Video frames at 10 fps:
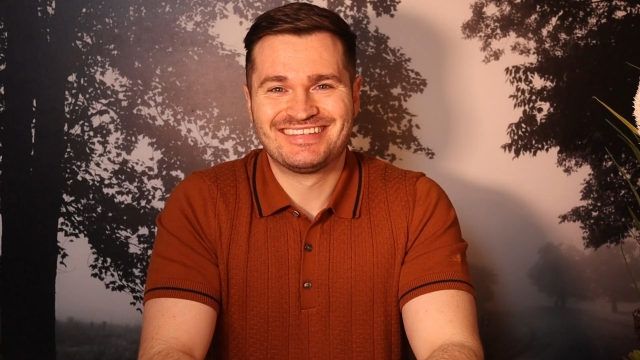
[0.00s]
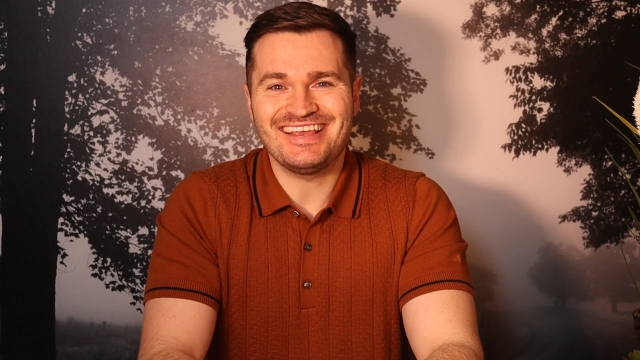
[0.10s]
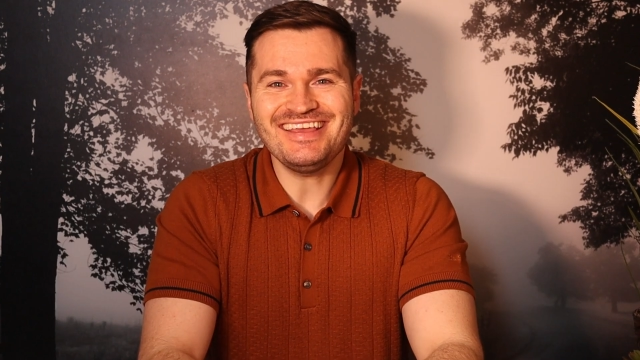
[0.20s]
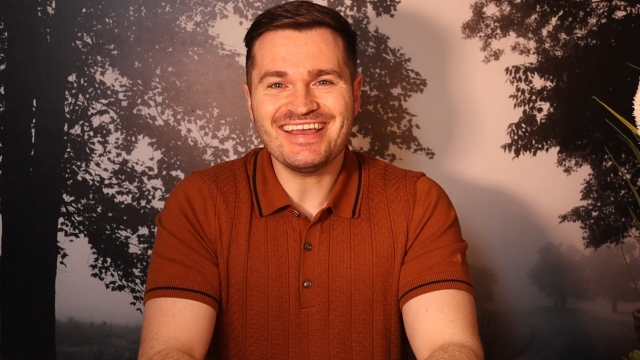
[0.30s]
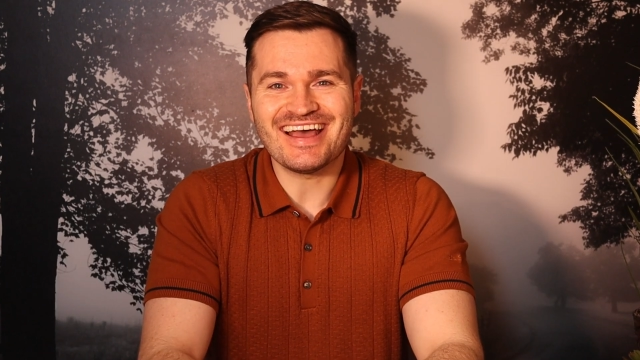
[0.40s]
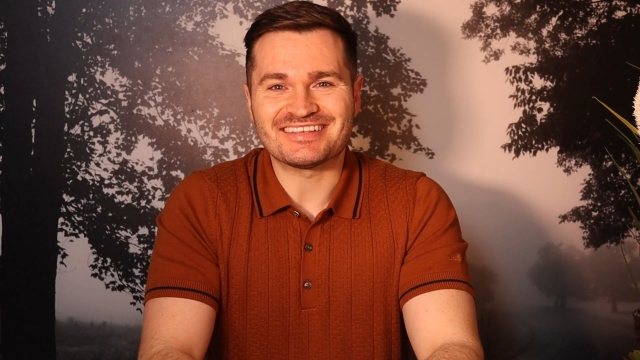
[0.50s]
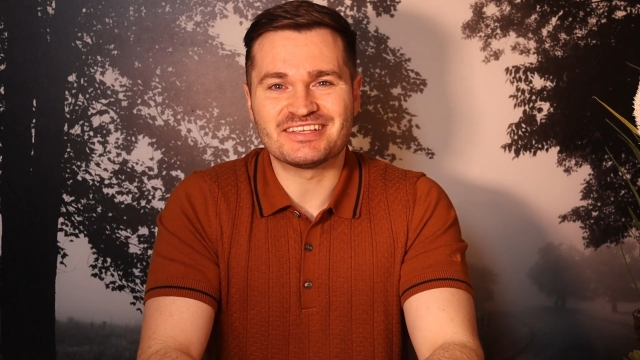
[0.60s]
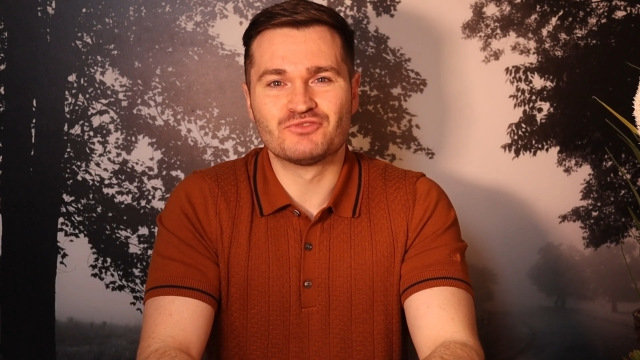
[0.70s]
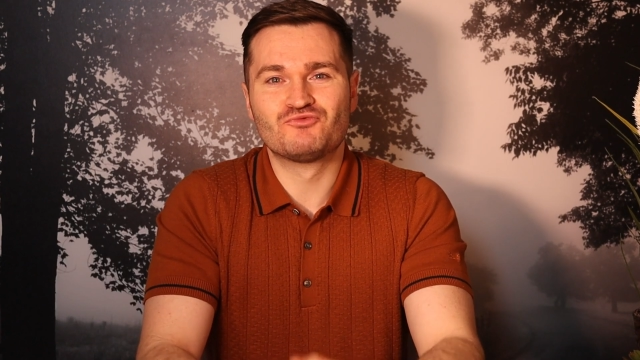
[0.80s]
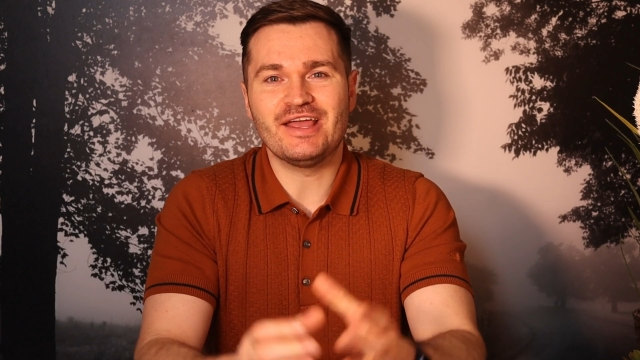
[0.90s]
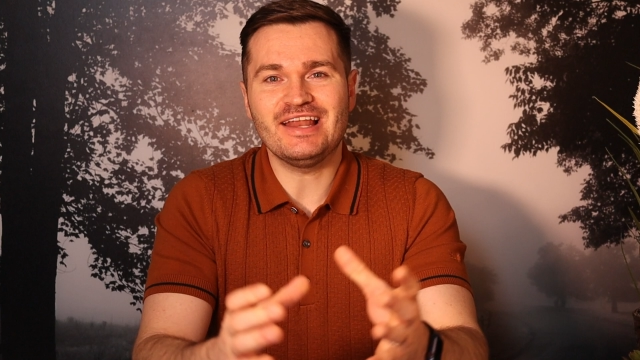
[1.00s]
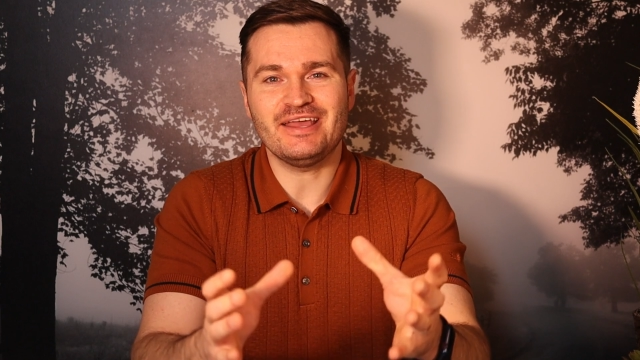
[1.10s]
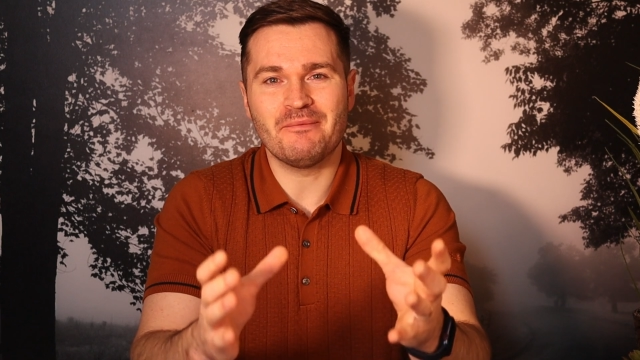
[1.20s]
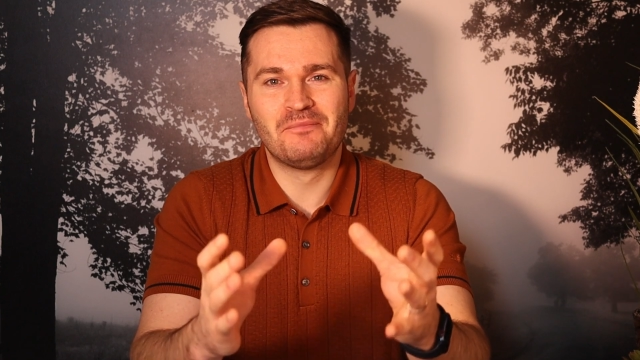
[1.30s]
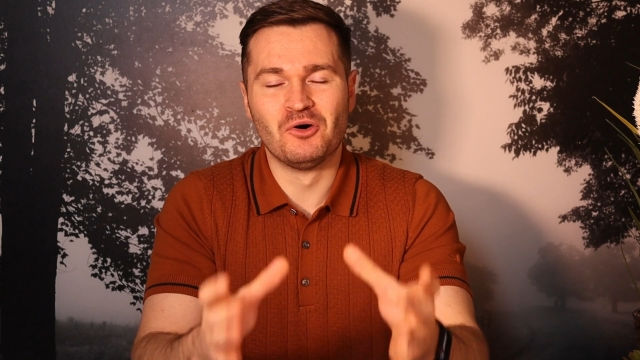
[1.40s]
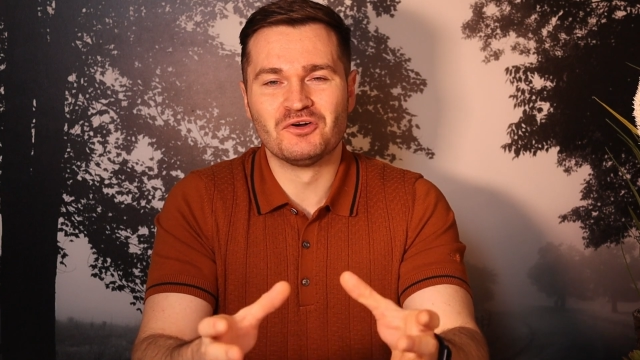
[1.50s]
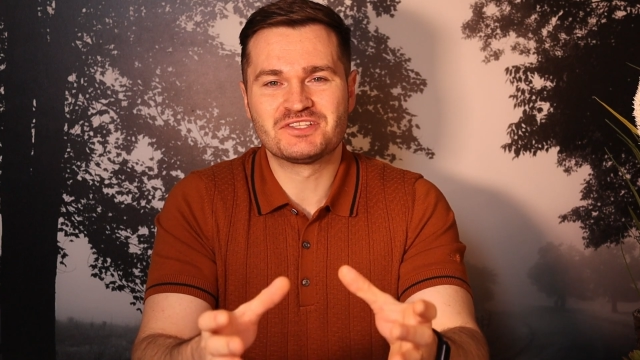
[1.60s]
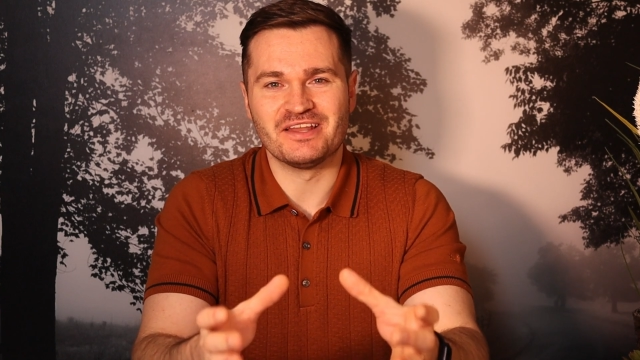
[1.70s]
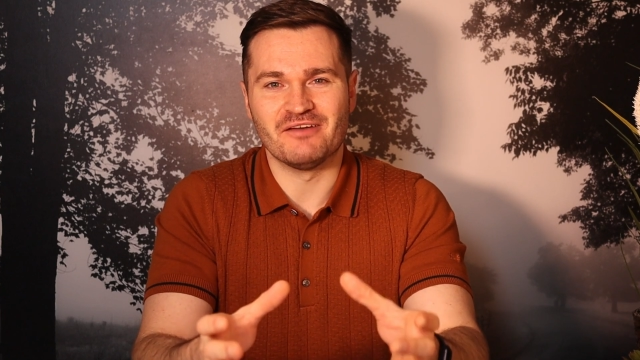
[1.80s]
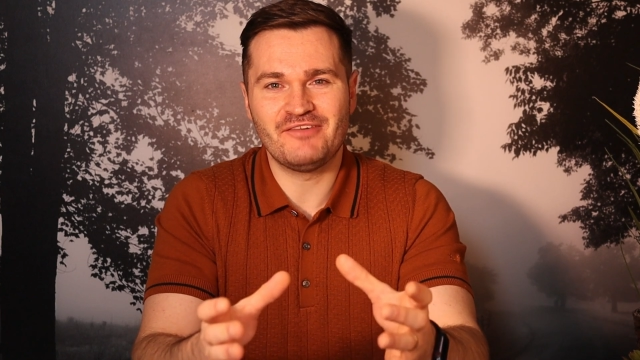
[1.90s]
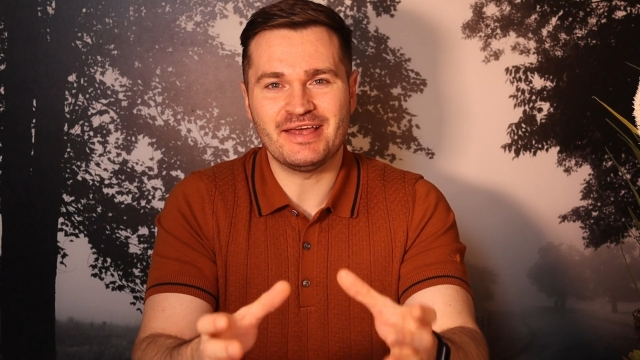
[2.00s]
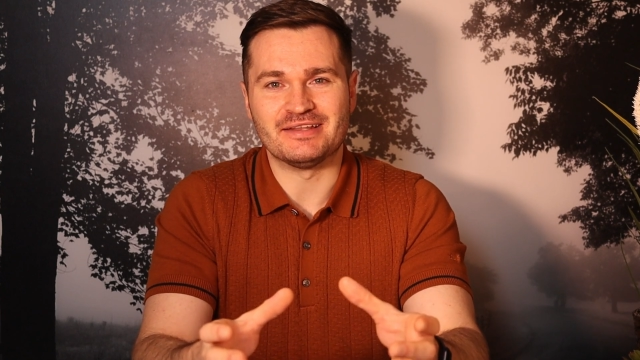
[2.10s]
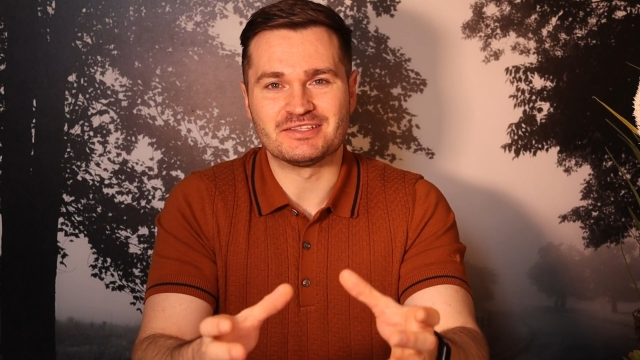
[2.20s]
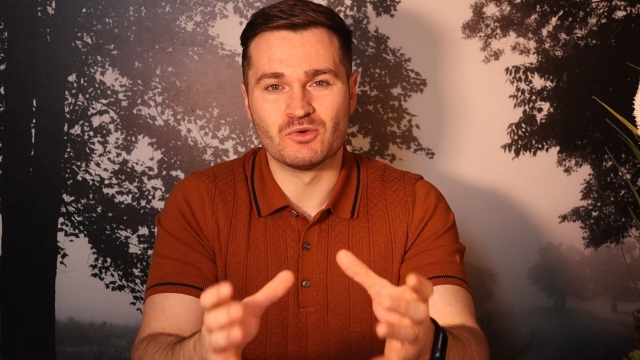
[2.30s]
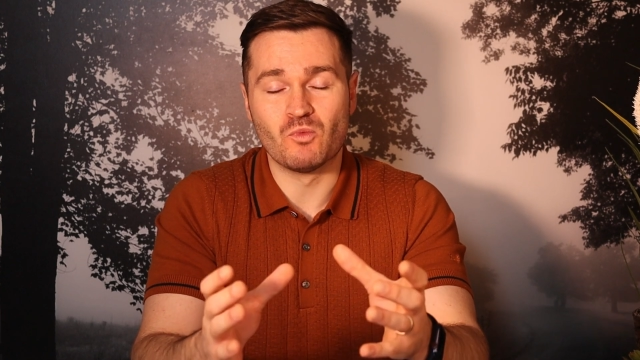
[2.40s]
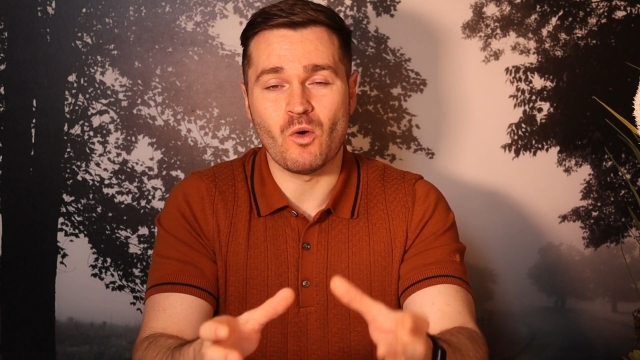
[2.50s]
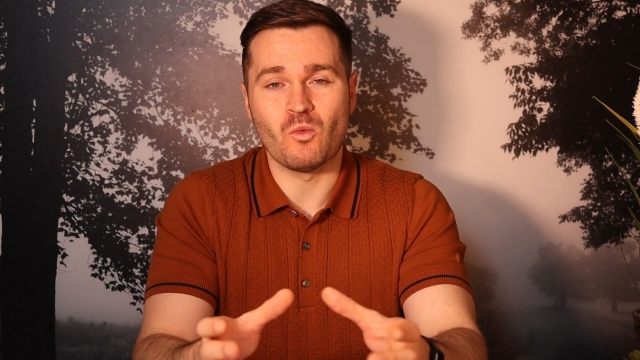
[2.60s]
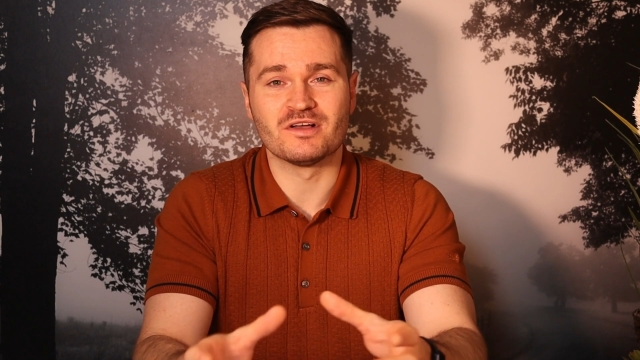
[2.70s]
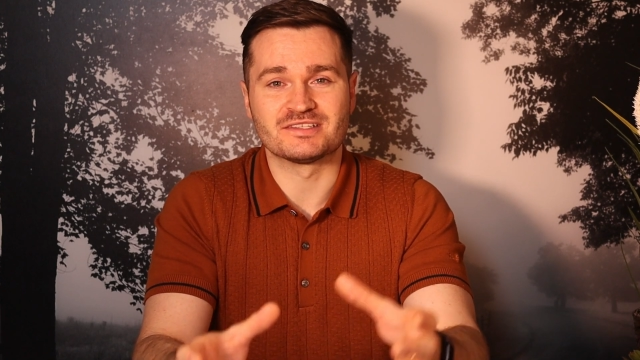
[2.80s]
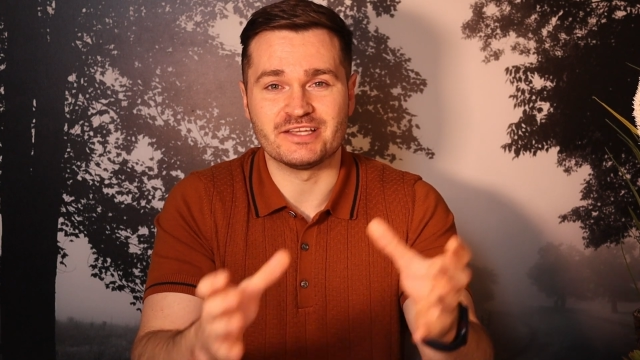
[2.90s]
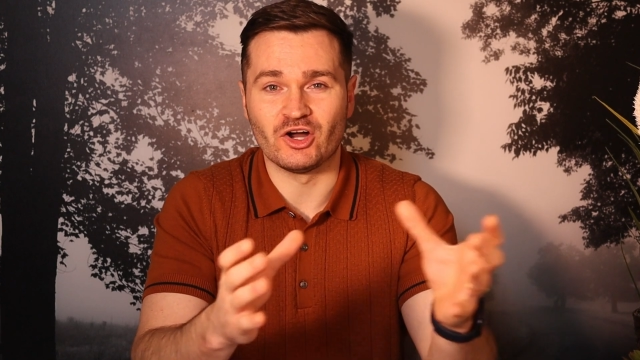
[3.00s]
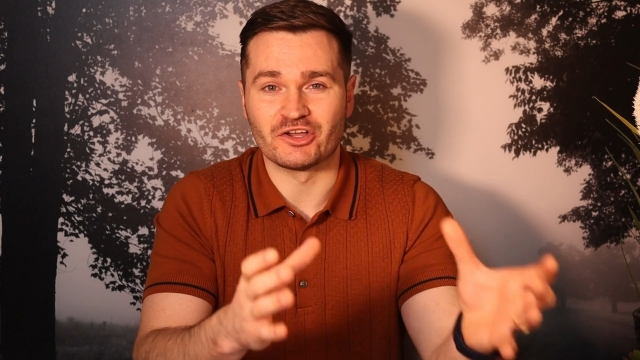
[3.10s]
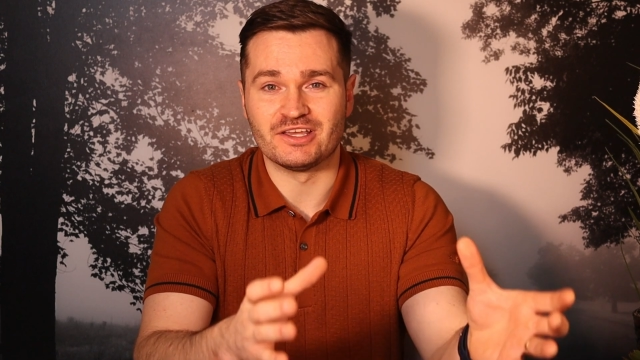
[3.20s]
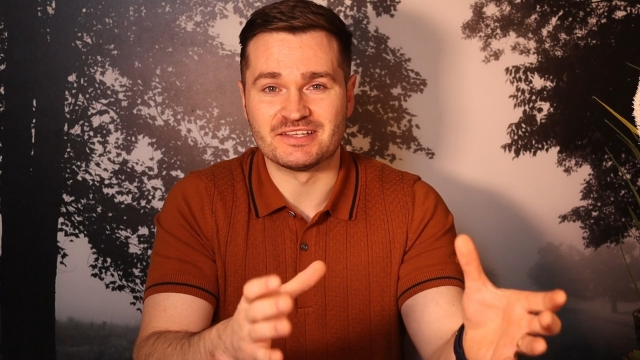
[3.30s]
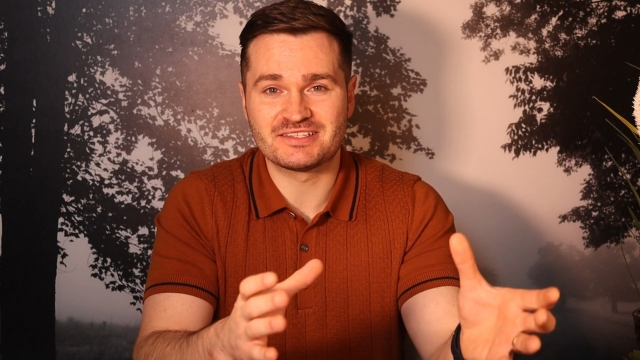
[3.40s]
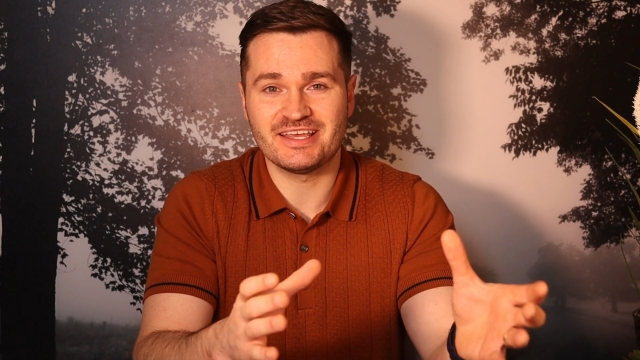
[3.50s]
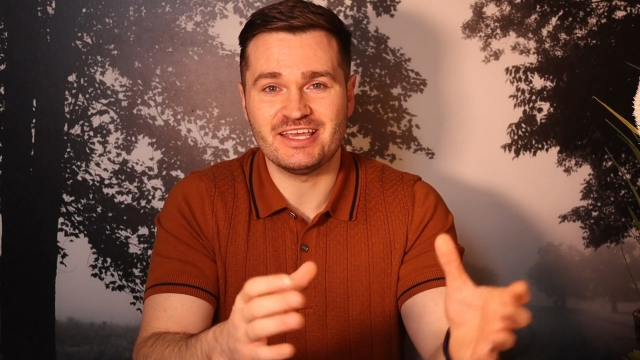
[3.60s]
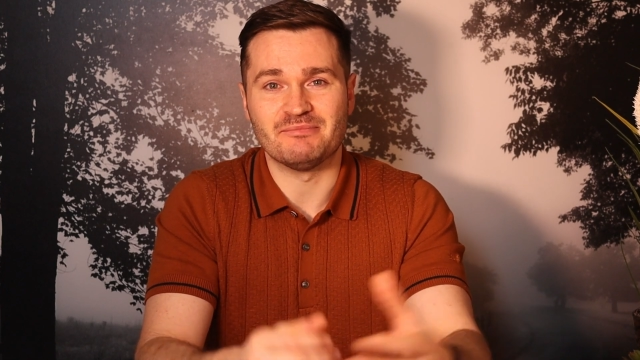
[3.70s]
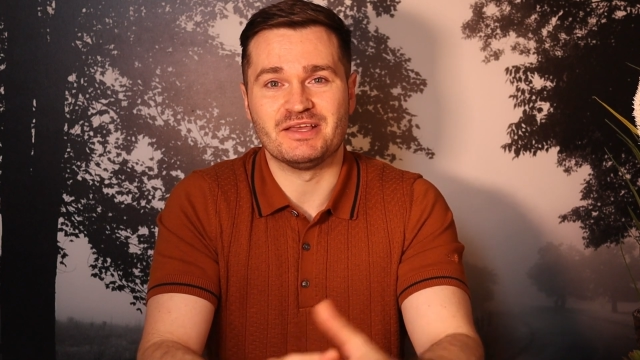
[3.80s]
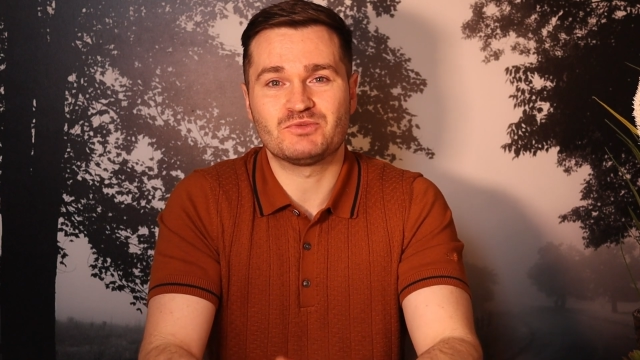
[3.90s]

CES is a really important event to what was the Oculus team.